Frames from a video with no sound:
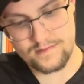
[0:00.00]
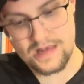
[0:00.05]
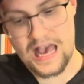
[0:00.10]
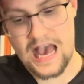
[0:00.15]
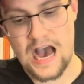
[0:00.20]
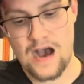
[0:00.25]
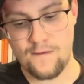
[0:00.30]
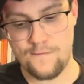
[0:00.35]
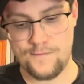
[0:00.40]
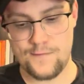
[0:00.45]

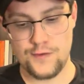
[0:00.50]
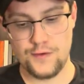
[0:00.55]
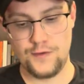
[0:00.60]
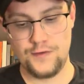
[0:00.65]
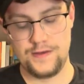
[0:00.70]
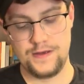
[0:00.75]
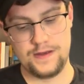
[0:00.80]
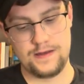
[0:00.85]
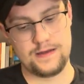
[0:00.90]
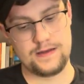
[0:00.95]

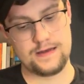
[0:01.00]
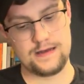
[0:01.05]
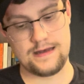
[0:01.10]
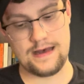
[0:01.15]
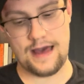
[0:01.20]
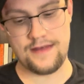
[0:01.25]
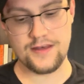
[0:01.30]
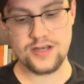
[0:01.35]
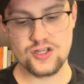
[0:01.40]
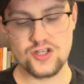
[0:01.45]
Outfield,
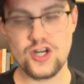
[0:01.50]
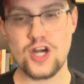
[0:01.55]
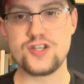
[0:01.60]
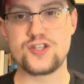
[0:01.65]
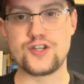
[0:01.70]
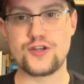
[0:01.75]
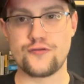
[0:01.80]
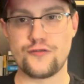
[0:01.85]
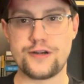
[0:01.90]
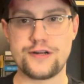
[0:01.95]
I think
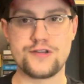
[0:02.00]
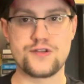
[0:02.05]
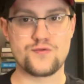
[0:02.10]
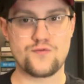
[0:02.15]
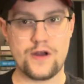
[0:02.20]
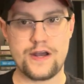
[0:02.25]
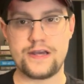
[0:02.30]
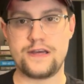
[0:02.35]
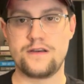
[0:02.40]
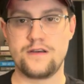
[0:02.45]
Judge and Green is
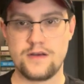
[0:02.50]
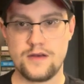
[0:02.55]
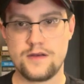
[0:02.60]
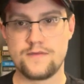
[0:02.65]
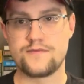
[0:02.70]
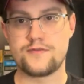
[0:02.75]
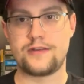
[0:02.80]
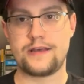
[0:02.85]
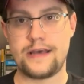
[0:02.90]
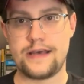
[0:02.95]
right
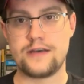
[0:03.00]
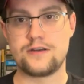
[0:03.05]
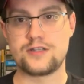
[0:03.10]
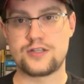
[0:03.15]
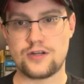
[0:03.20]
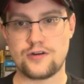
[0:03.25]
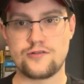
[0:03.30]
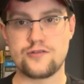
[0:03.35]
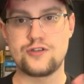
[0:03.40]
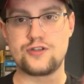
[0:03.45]
for the AL
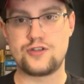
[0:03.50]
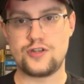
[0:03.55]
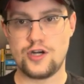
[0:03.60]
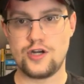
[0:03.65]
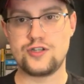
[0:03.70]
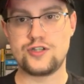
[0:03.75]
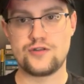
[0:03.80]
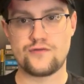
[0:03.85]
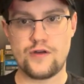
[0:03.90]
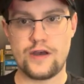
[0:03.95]
starters.
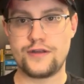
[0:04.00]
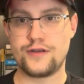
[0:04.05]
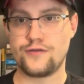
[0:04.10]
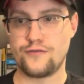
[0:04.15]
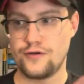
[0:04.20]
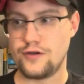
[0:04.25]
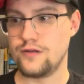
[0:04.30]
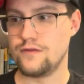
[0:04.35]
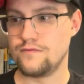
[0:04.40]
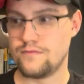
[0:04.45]
Judge and Riley
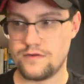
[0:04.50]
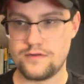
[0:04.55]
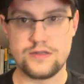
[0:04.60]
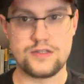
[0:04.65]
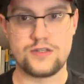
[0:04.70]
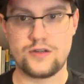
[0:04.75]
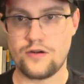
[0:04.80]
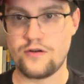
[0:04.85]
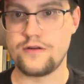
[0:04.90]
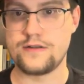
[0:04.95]
Green are the
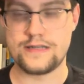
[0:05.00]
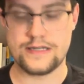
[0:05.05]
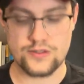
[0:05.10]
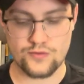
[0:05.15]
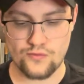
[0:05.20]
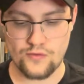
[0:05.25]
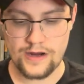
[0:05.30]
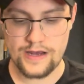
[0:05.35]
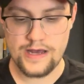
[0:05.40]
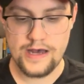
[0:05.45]
starters.
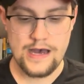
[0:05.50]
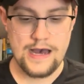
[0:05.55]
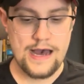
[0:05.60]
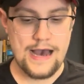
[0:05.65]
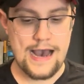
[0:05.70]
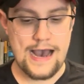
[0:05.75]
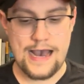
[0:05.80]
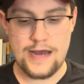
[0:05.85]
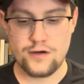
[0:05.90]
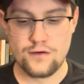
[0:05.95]
That's right.
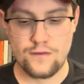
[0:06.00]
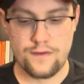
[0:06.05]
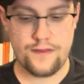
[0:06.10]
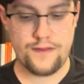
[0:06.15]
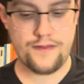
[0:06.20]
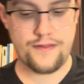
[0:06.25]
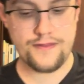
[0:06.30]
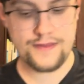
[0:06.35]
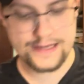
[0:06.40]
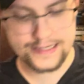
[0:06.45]
I don't
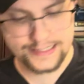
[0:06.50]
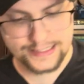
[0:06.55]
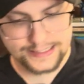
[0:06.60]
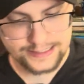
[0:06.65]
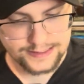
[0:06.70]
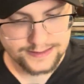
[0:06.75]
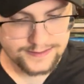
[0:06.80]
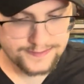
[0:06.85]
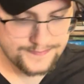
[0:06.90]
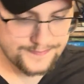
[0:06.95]
think
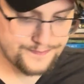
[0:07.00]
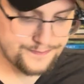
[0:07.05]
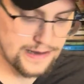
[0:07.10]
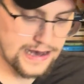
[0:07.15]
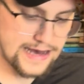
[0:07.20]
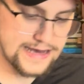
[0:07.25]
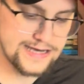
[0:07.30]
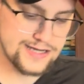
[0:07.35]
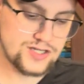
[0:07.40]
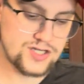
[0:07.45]

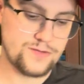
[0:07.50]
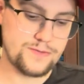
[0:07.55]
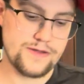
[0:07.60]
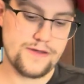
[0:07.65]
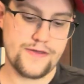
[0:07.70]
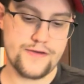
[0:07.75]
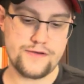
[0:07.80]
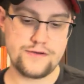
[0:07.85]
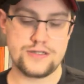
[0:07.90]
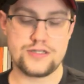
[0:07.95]
Baez should be
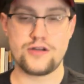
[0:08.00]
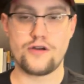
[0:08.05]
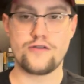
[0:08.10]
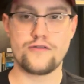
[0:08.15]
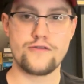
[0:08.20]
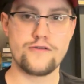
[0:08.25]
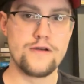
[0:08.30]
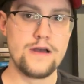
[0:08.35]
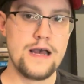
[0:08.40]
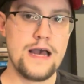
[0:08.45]
the third
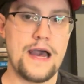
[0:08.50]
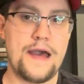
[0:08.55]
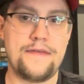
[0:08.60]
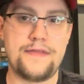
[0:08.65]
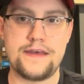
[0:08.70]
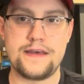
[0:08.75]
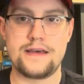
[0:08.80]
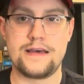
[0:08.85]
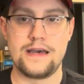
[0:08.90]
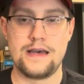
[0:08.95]
starter. I
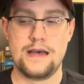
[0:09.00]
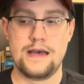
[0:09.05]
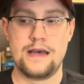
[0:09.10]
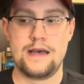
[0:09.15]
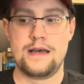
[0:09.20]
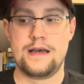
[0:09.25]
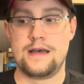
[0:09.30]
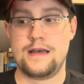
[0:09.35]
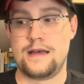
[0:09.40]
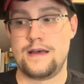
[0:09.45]
think
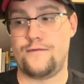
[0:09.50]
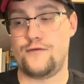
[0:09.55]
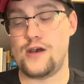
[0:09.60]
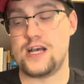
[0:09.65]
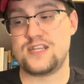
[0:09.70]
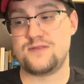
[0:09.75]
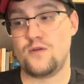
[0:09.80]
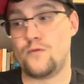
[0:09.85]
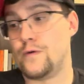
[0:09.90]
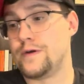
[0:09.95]
if you
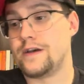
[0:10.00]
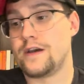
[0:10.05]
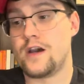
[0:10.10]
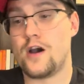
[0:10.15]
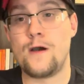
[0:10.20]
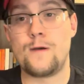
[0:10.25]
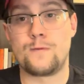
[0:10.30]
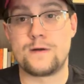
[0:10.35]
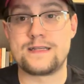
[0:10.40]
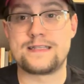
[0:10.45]
asked me a week
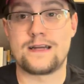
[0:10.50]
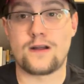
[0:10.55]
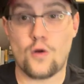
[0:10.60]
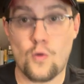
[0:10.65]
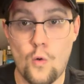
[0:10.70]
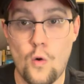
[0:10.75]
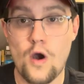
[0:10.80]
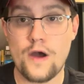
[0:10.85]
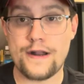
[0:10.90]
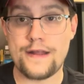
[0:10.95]
ago, I would have said
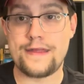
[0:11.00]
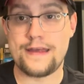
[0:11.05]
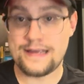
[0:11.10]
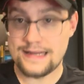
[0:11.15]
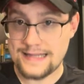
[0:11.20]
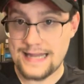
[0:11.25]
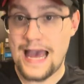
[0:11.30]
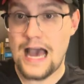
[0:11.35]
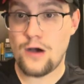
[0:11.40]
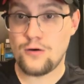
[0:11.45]
Kwan. I think
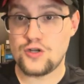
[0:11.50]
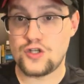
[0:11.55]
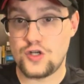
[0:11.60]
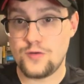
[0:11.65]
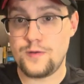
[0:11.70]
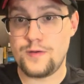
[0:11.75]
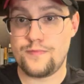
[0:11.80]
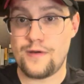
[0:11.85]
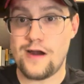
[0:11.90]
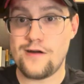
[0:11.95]
now it
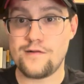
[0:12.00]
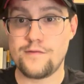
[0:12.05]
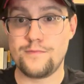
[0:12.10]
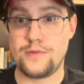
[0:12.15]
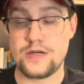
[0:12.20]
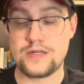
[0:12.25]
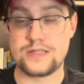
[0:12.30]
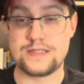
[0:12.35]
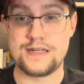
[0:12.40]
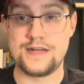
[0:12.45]
should be Byron
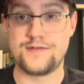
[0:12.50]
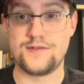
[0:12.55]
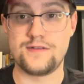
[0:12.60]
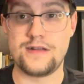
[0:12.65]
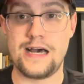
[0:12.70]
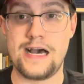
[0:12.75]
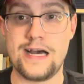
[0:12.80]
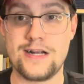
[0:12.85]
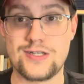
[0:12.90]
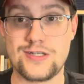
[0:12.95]
Buxton after
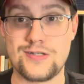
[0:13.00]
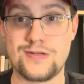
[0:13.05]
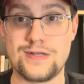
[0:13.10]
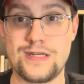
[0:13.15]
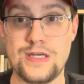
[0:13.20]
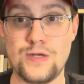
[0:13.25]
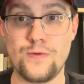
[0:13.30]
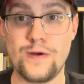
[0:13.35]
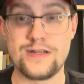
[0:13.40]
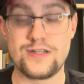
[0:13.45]
the hot streak
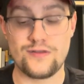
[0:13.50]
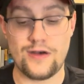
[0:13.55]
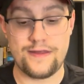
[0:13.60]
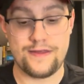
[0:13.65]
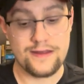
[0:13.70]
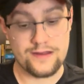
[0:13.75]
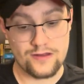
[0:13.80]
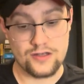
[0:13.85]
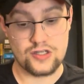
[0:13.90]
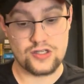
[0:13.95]
he went. So I
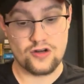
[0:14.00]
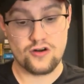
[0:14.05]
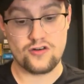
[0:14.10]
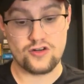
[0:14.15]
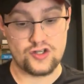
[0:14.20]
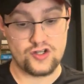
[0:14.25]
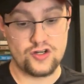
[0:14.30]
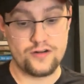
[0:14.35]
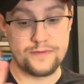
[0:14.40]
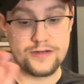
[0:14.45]
think the starter
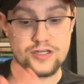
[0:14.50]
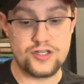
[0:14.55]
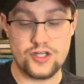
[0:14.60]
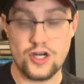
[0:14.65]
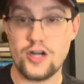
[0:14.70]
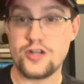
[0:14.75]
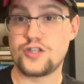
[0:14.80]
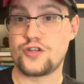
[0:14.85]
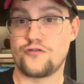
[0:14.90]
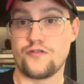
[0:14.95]
should have been
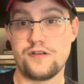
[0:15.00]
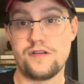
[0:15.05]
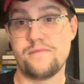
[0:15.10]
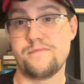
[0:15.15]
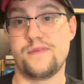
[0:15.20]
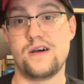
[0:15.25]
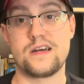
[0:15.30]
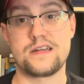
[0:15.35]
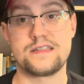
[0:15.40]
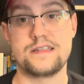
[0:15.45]
Judge, Green, and
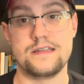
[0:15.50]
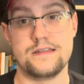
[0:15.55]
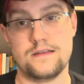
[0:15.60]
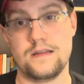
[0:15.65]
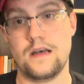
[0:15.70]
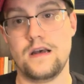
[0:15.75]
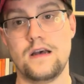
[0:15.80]
Buxton.